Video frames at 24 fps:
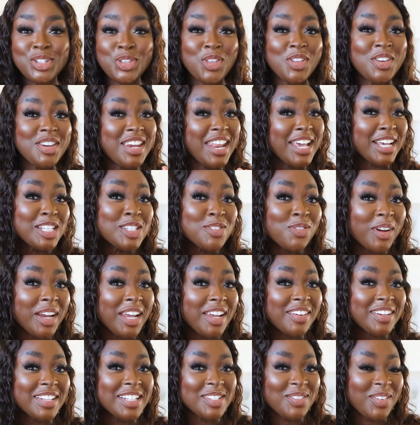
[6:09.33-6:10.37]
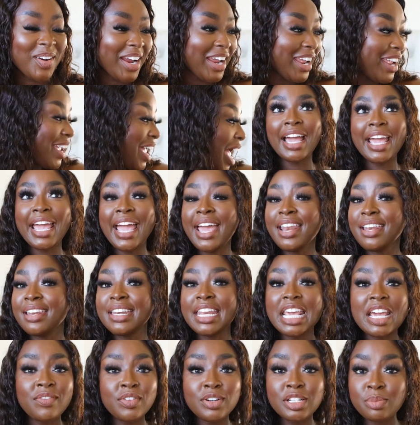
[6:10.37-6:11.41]
So the next fragrance, right? I
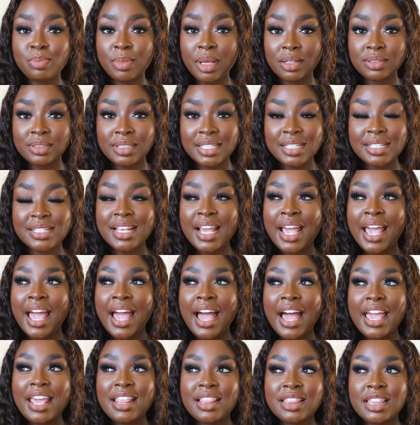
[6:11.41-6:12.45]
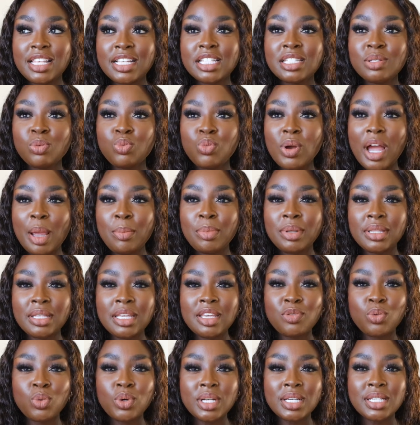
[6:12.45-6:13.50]
hadn't ever smelled this. This, I
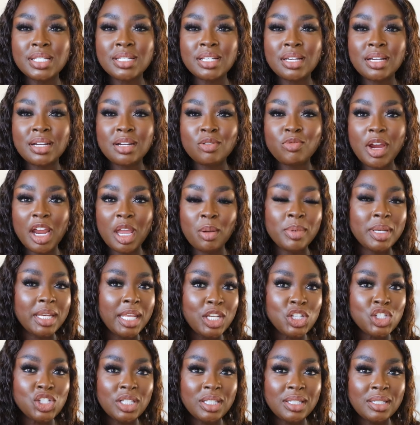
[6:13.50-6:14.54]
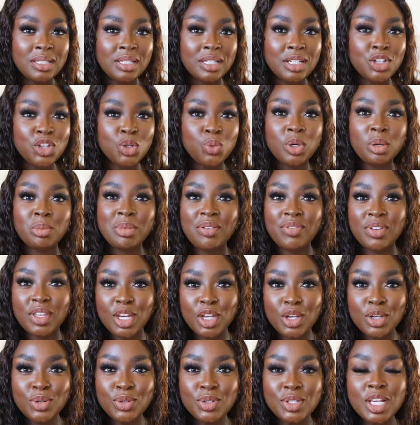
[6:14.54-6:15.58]
believe, was a recommendation under one of my
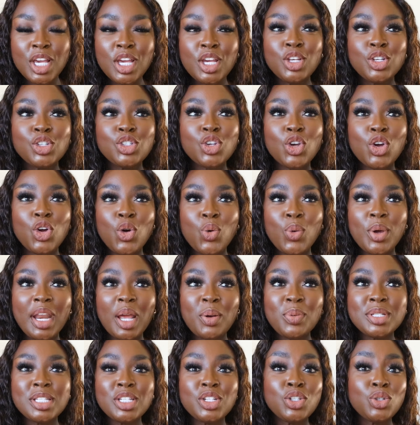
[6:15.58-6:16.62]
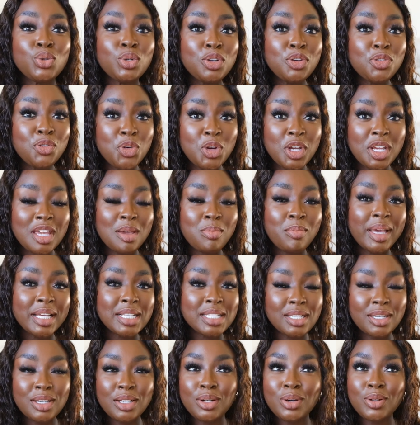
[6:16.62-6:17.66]
videos. So when I was in duty free in
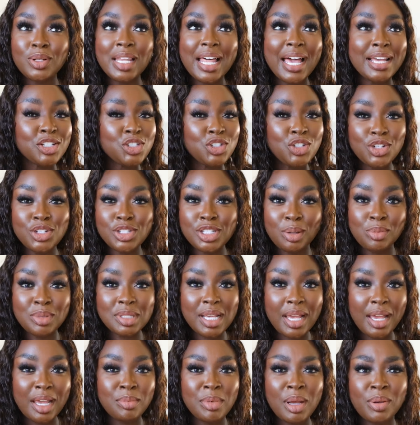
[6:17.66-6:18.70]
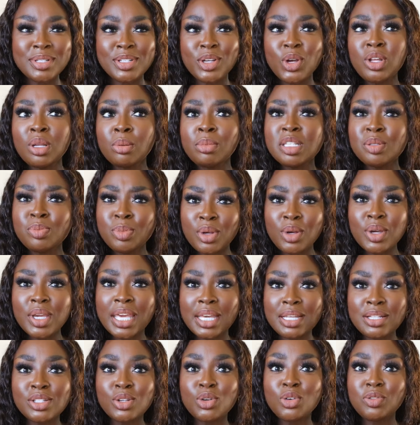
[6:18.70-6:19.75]
Mexico last year sometime, I was like, oh, let me smell
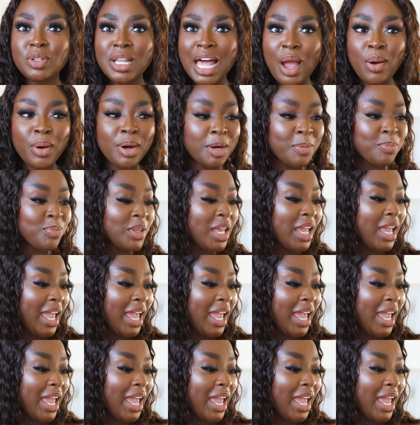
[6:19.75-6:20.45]
Kenzo flower.